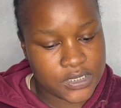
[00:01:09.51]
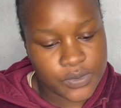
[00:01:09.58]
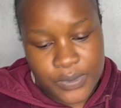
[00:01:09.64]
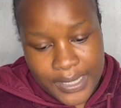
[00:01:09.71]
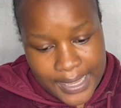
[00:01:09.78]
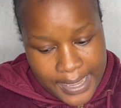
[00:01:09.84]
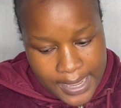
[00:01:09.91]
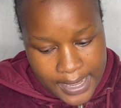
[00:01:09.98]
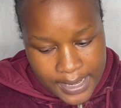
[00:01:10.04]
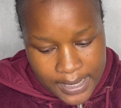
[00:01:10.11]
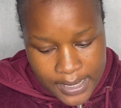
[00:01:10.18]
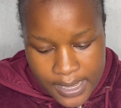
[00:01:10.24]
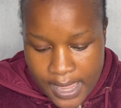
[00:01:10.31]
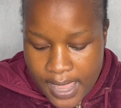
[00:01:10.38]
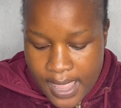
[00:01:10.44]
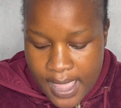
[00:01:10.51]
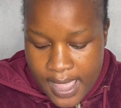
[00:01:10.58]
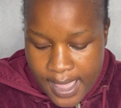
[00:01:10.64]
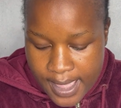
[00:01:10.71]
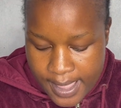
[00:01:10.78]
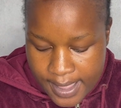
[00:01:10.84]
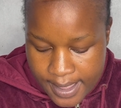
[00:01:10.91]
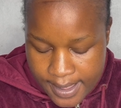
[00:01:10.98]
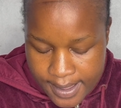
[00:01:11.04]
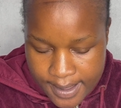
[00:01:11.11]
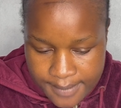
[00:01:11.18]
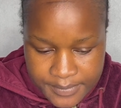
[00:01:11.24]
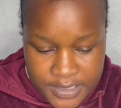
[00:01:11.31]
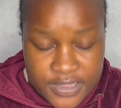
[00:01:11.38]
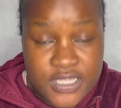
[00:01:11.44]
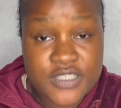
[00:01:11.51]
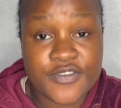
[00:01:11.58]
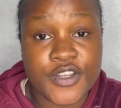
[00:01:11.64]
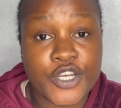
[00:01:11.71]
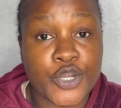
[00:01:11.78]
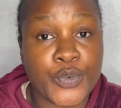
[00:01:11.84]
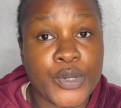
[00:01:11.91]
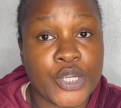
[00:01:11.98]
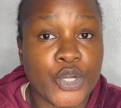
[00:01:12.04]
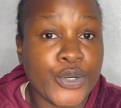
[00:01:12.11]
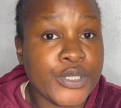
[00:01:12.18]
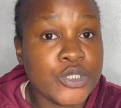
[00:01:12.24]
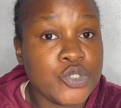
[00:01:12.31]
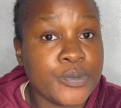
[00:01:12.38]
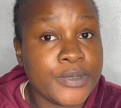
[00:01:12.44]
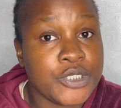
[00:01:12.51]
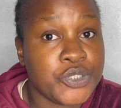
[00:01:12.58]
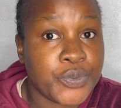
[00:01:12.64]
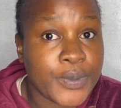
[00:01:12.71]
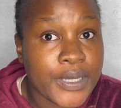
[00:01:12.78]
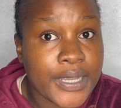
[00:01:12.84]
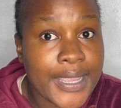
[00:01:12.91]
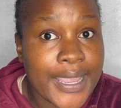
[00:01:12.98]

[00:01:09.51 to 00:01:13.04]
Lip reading: Okay, in this video we're going to be doing